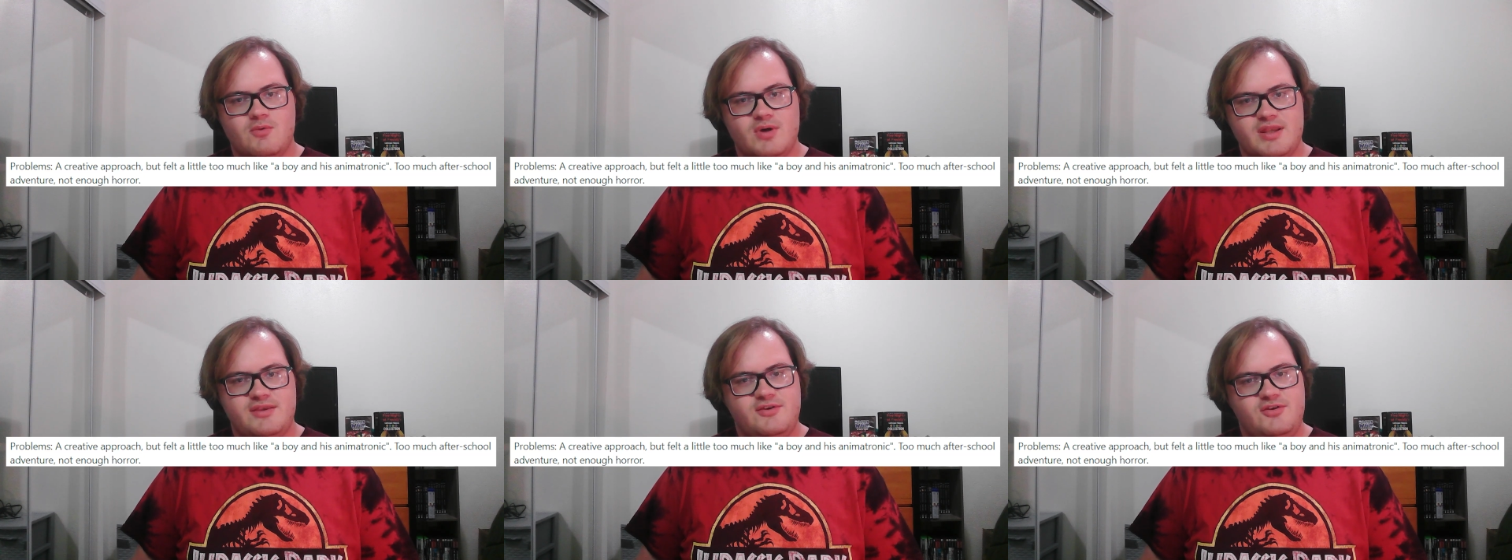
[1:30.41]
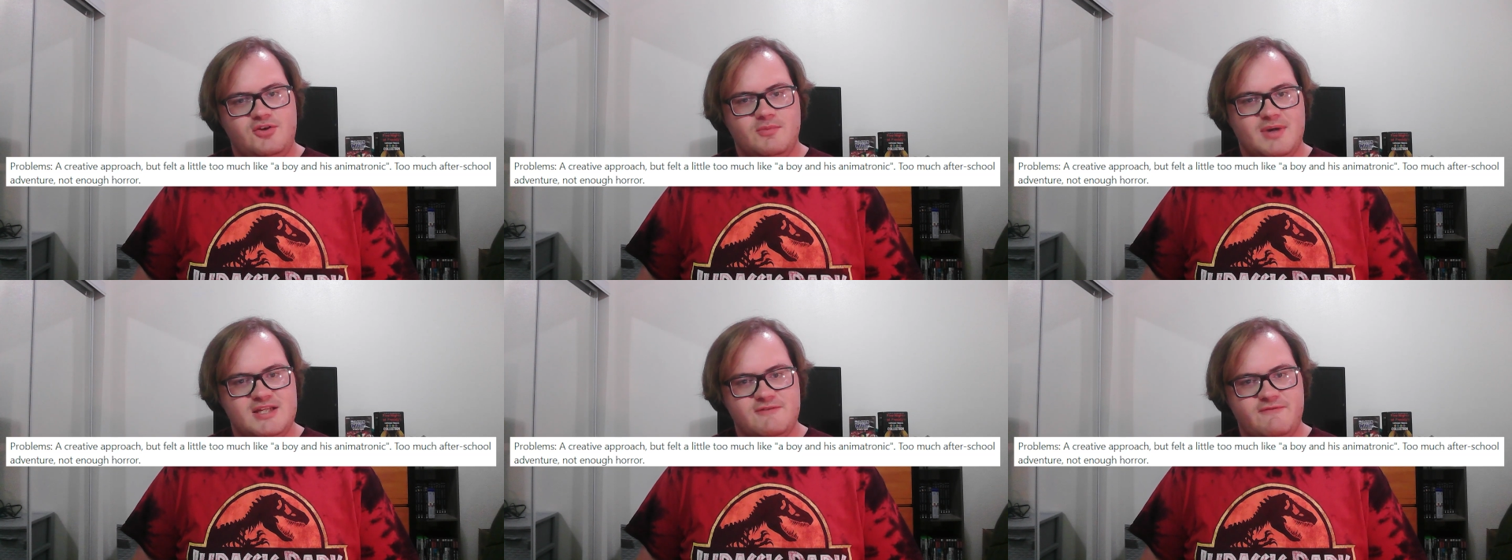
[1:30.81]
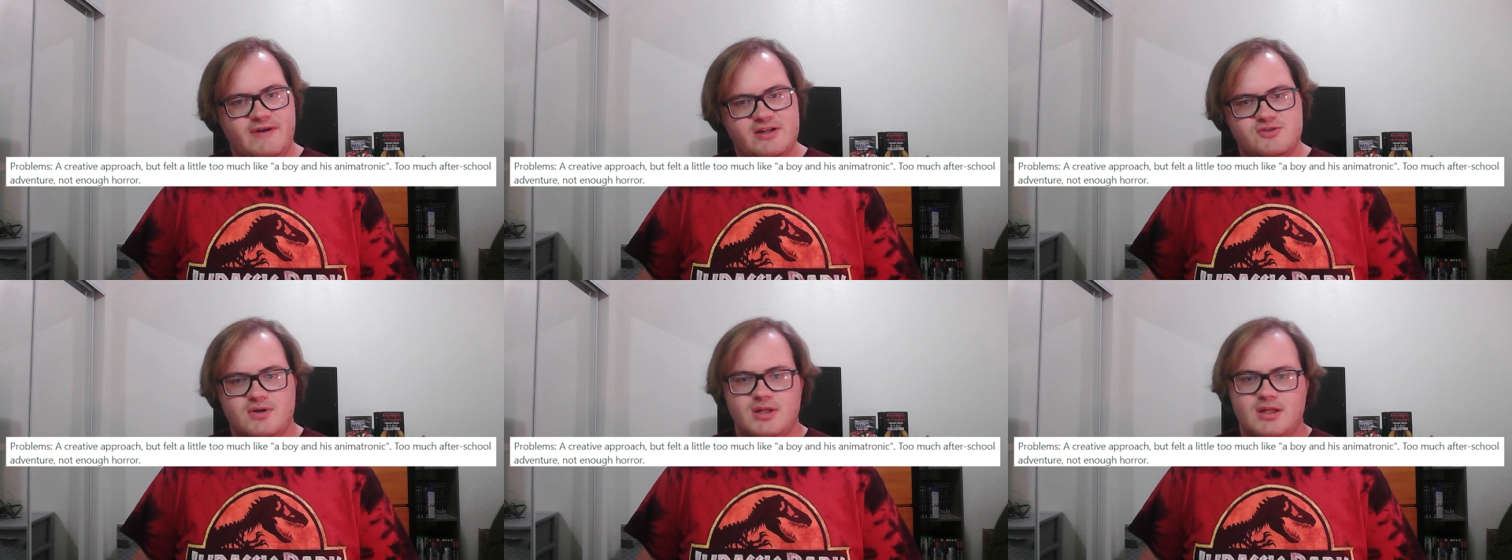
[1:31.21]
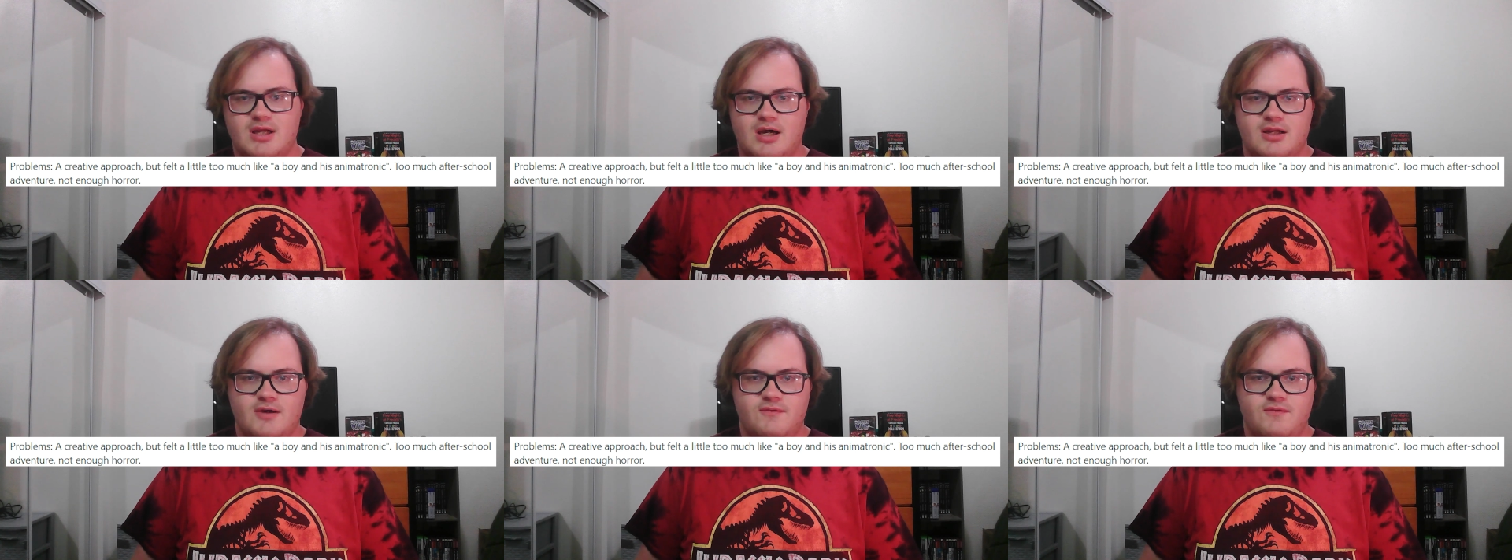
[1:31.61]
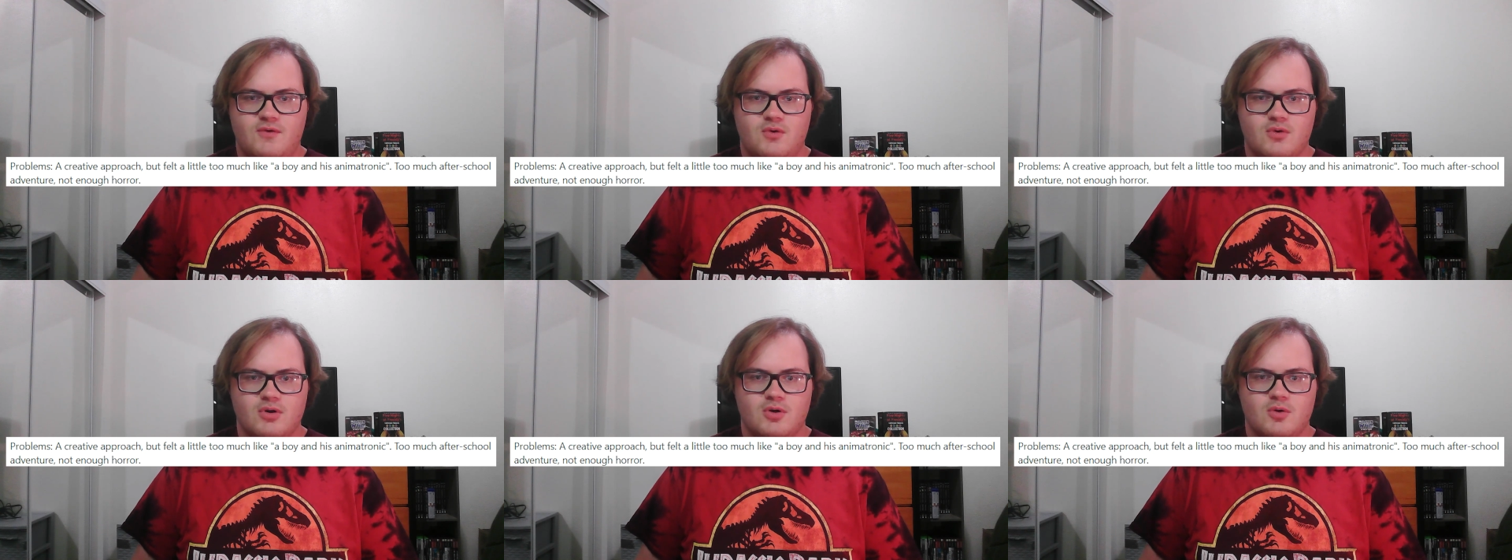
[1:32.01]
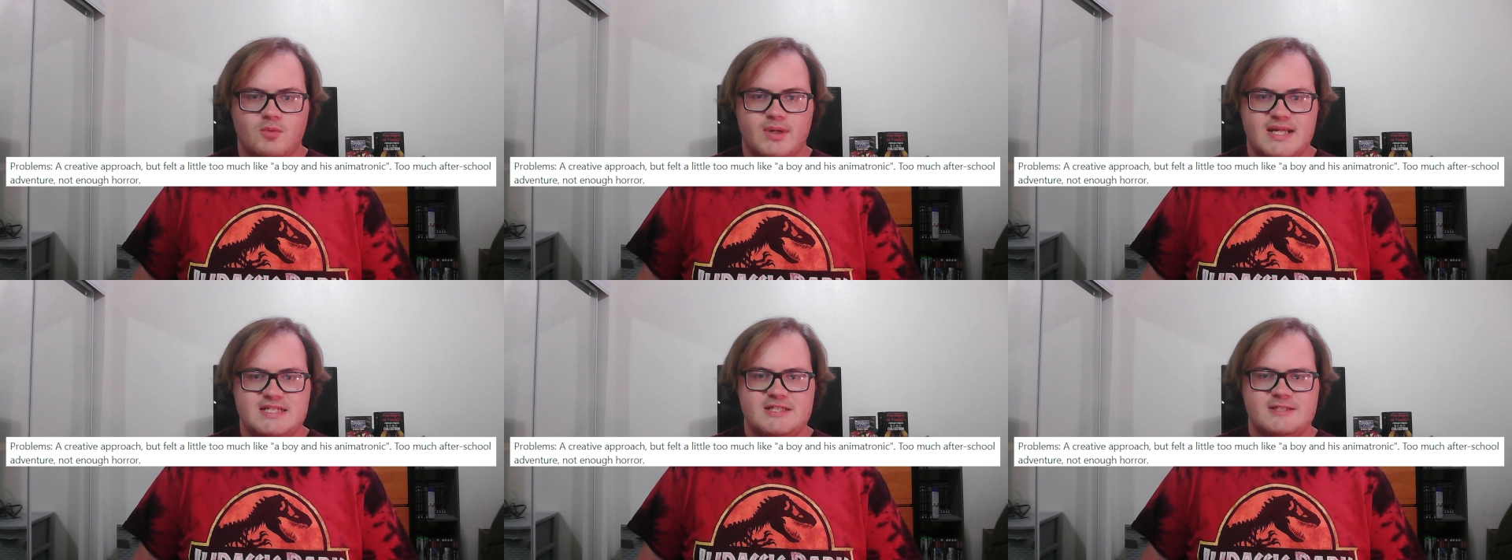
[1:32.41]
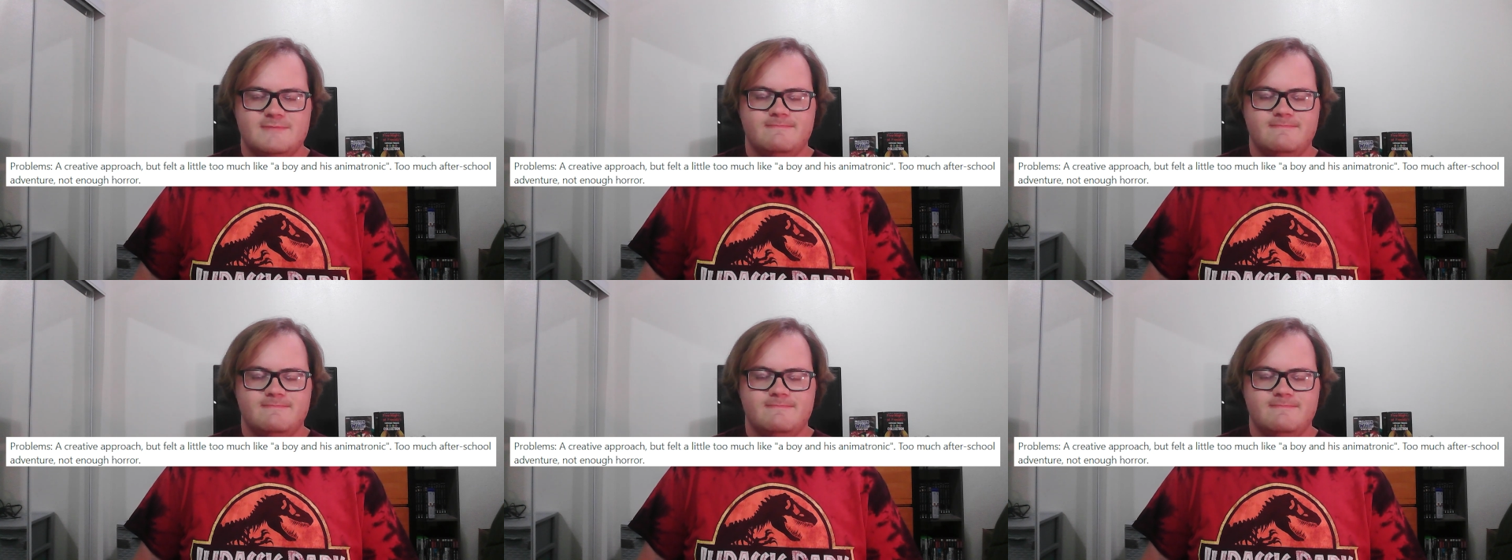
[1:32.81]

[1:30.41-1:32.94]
with too much adventure and not enough horror, which...